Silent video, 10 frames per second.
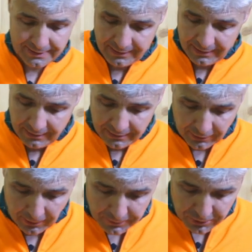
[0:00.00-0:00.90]
that the
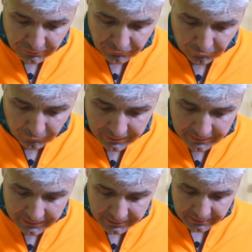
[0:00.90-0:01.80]
distance between one
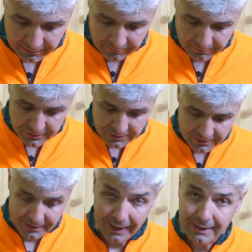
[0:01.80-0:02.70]
rivet to the
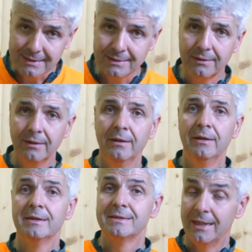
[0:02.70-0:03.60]
next is
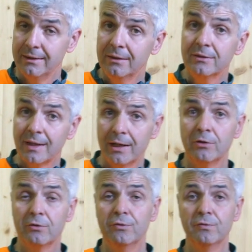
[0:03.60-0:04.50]
0.325
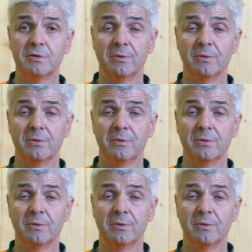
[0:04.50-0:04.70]
inches,